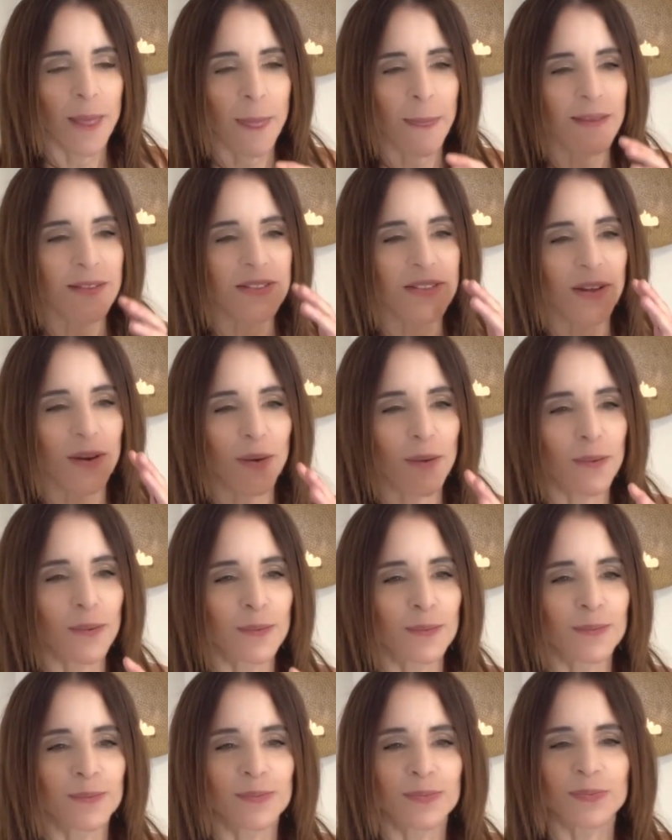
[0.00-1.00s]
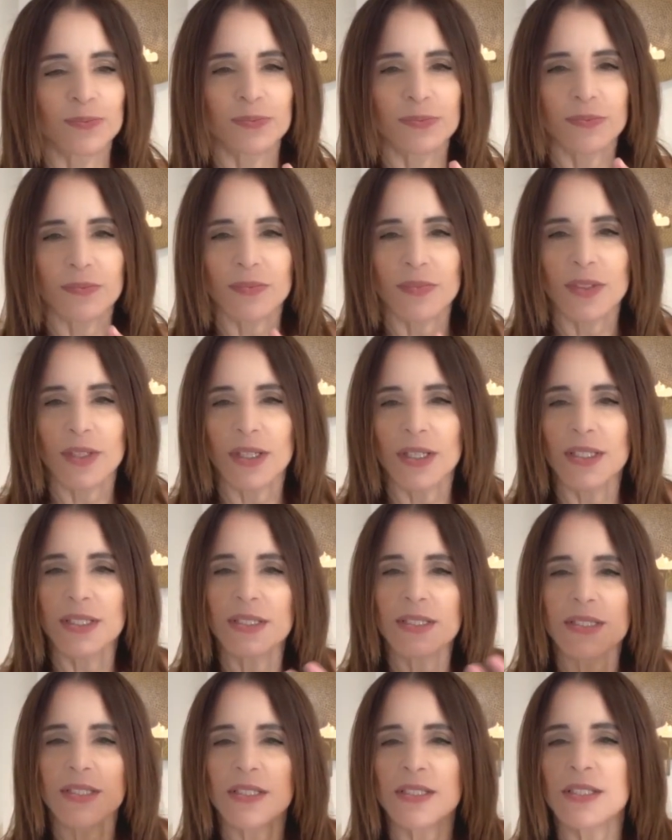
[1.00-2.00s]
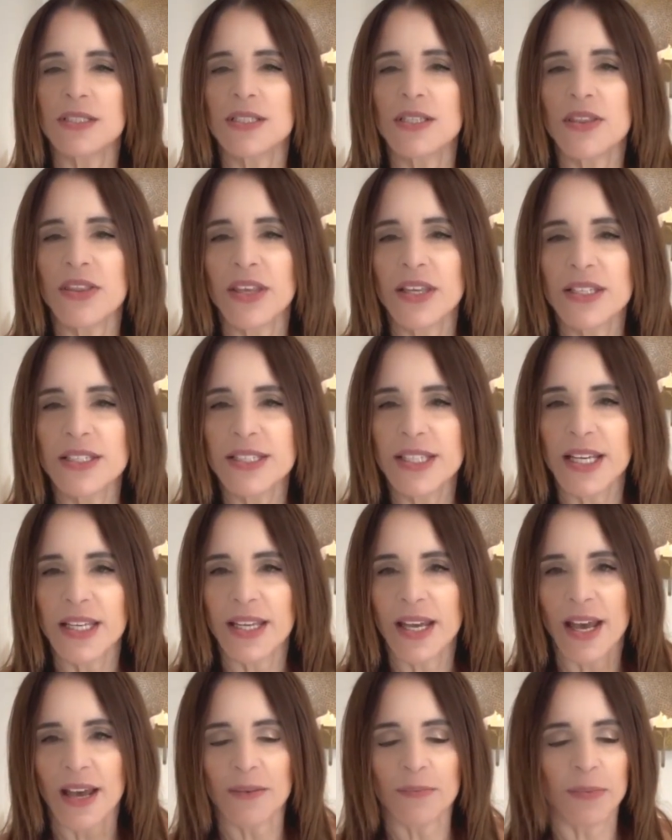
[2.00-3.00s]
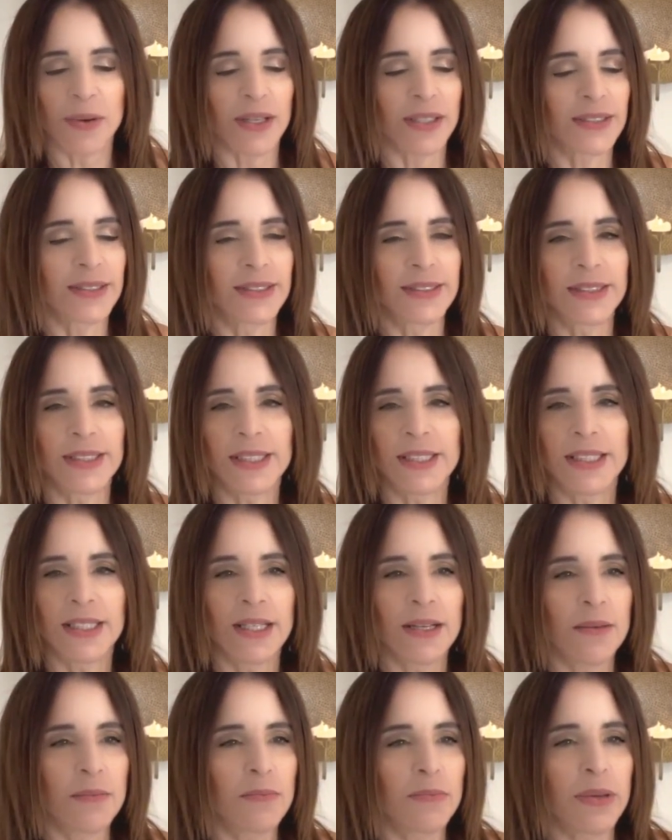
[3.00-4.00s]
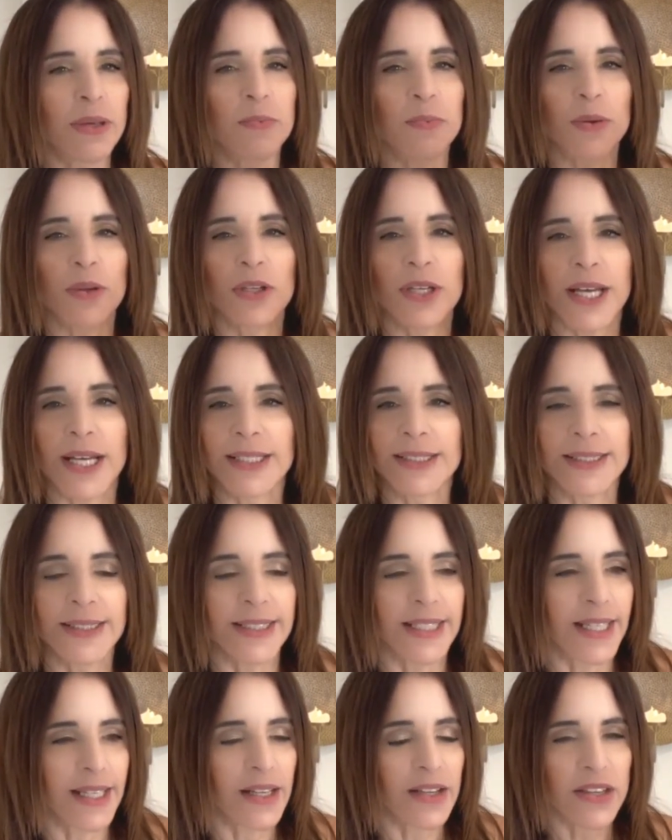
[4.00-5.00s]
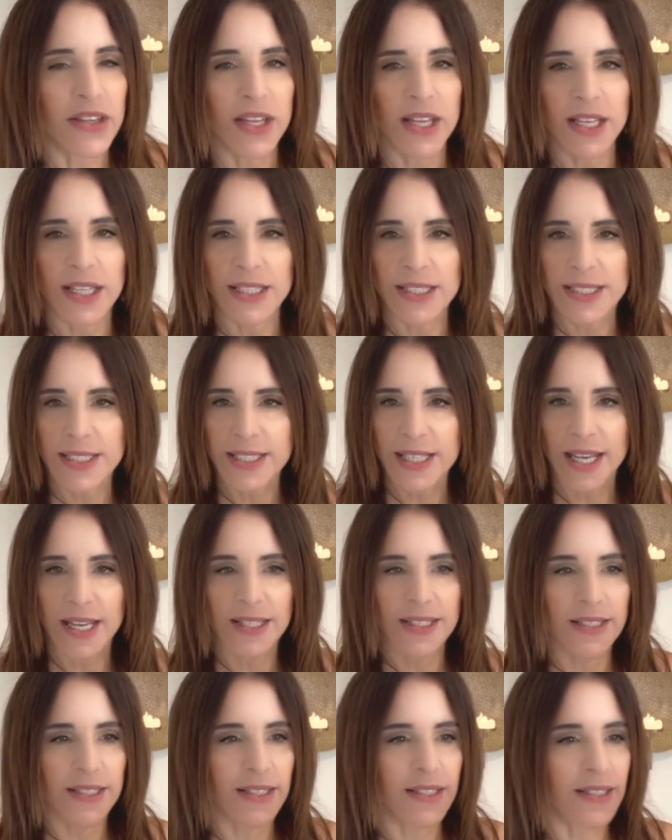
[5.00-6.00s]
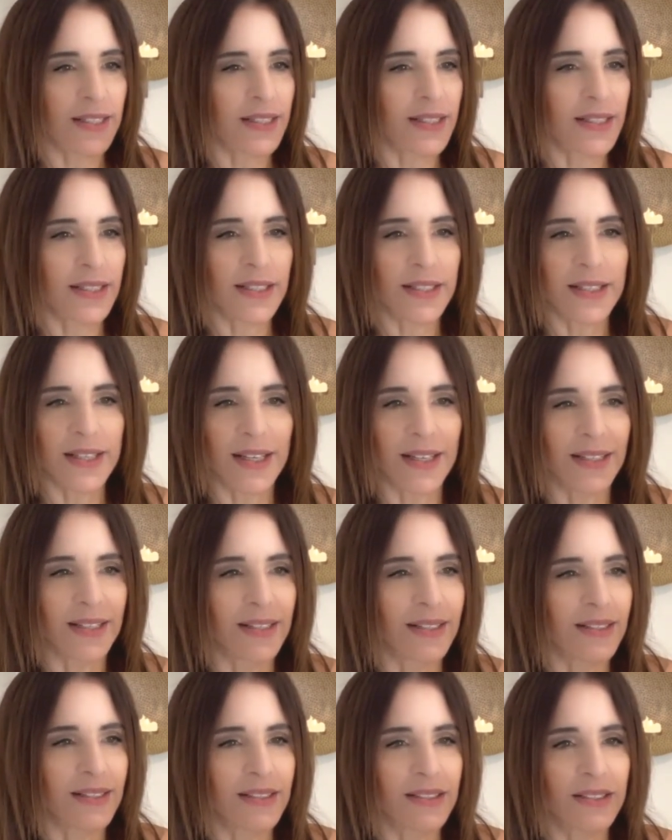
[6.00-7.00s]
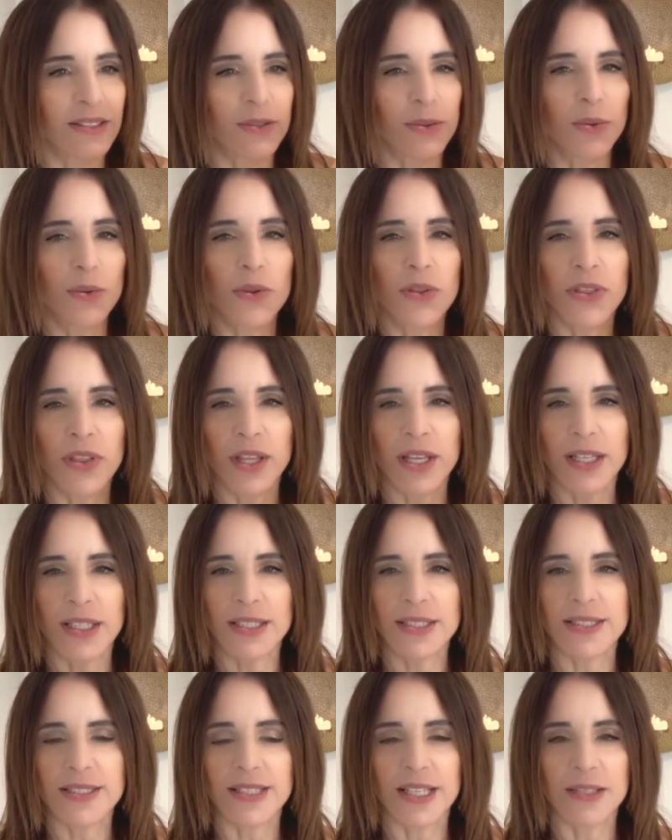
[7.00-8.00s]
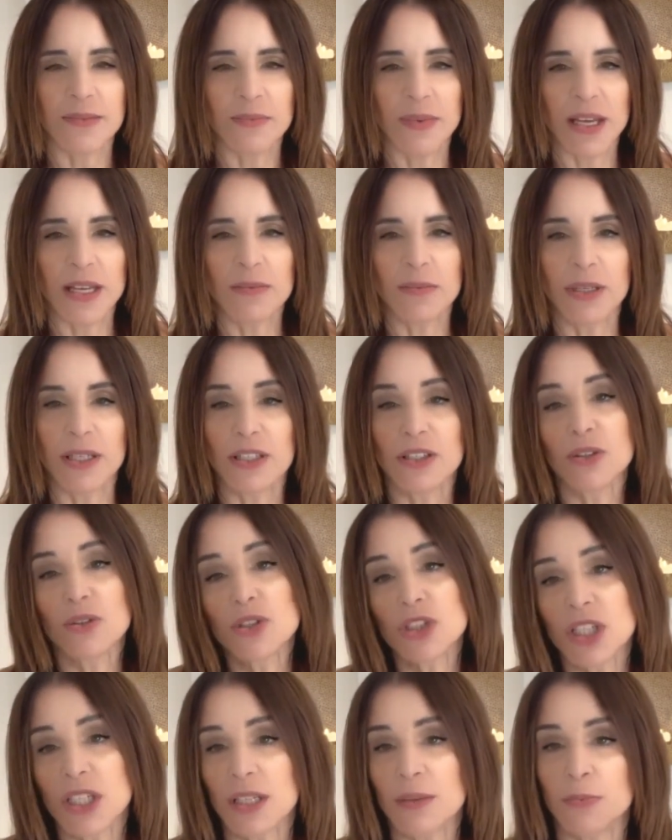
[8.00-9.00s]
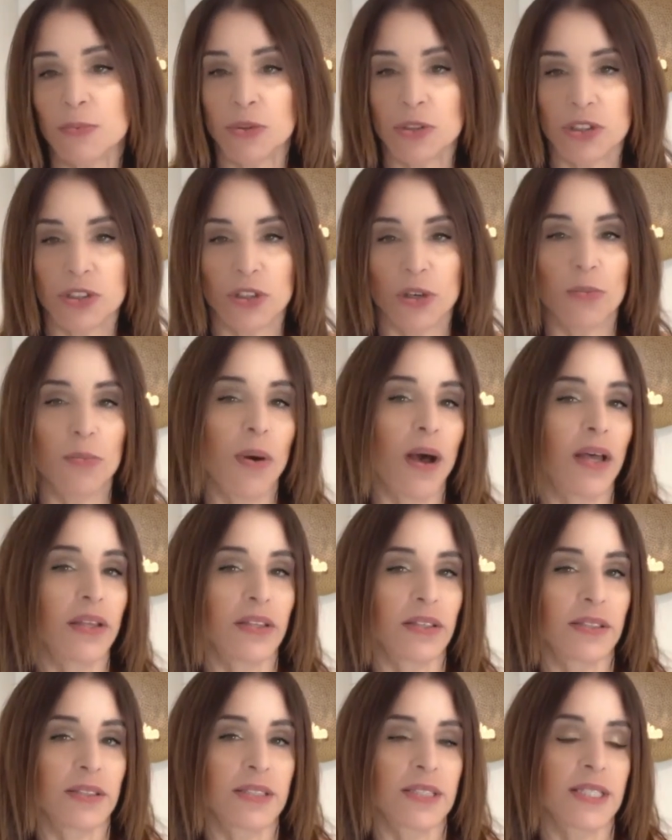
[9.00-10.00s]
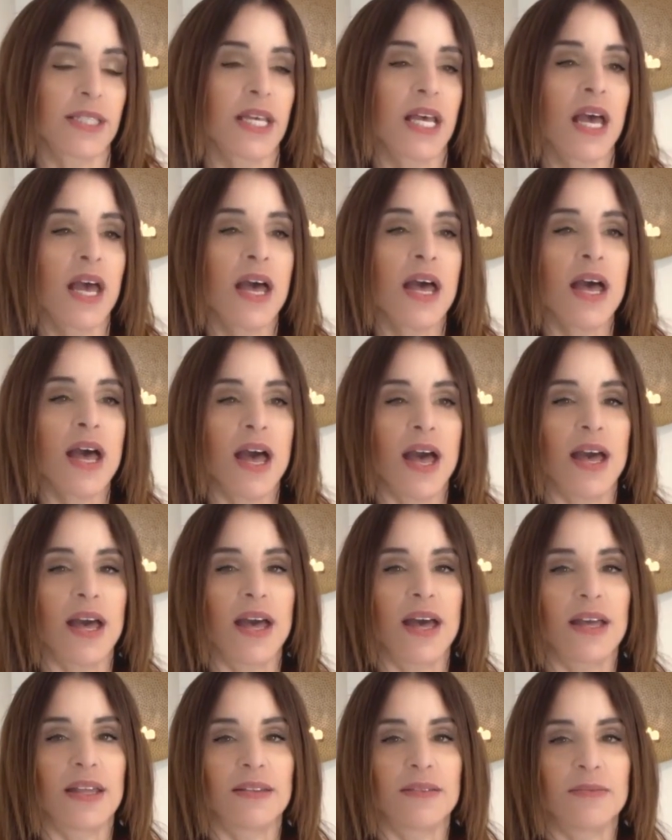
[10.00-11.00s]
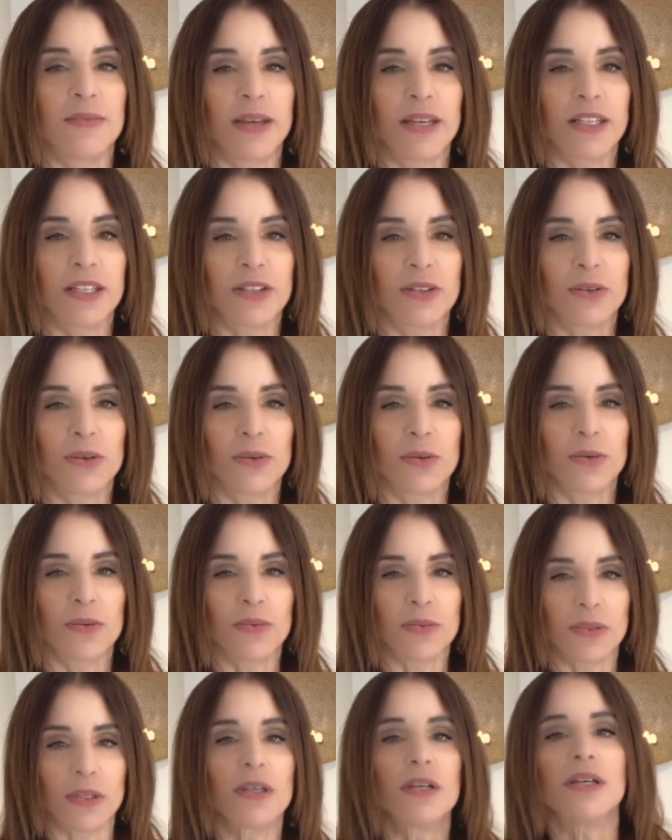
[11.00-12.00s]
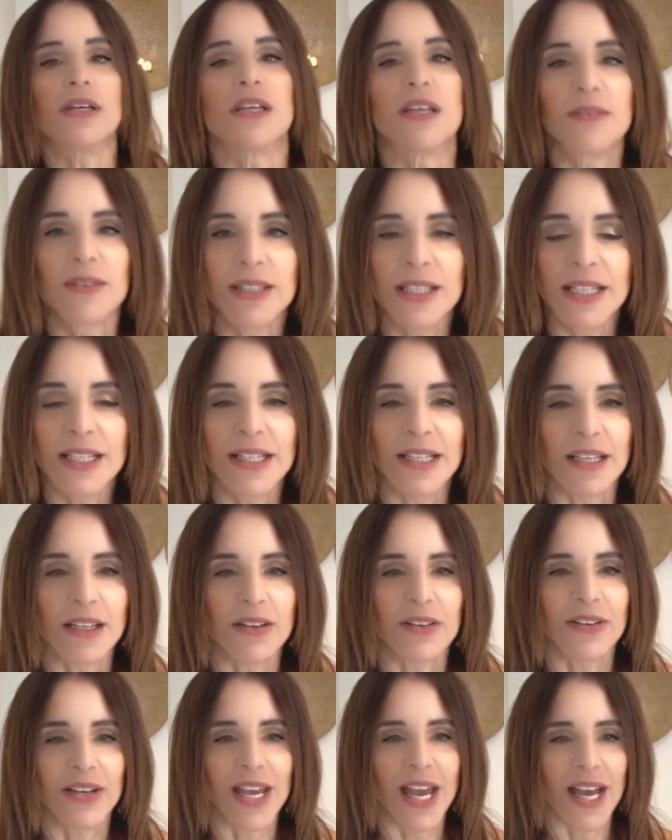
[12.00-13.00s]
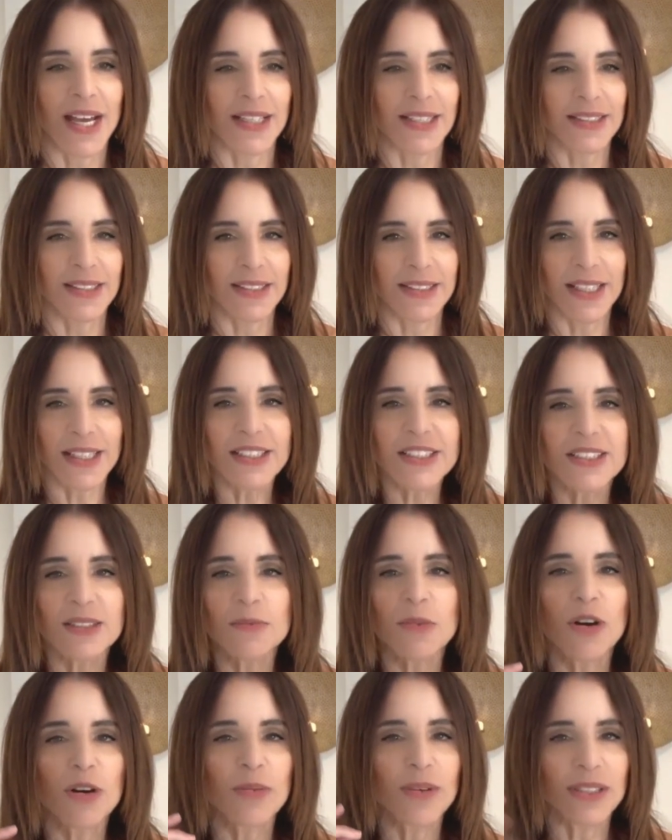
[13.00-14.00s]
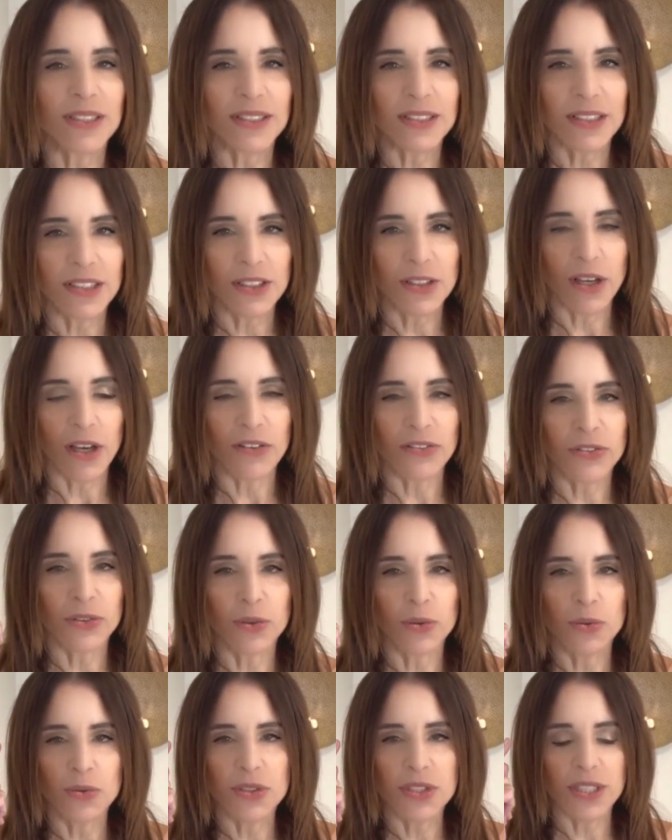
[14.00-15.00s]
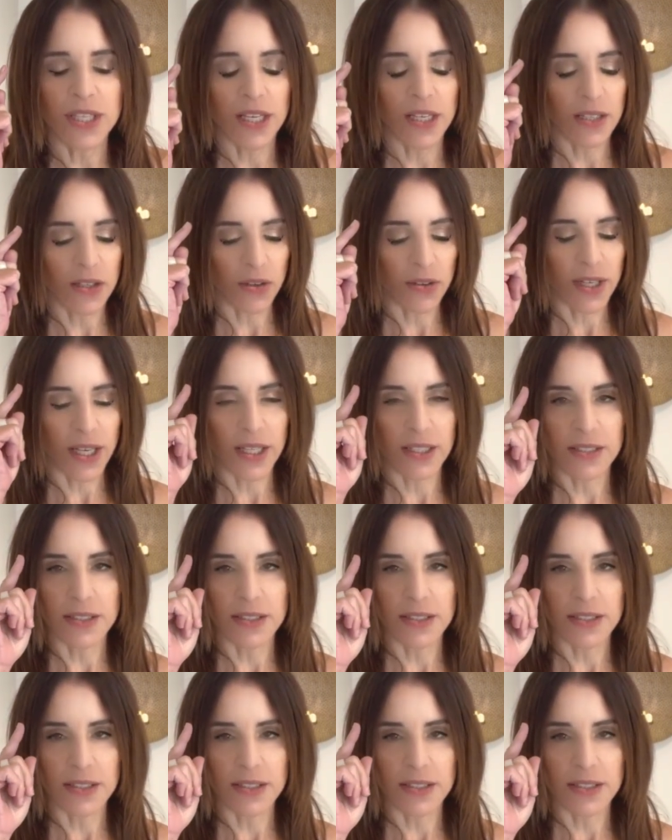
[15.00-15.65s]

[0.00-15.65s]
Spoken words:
So, things can happen, people can say things, can do things that maybe usually push your buttons and make you immediately react. That's the moment you have to say, okay,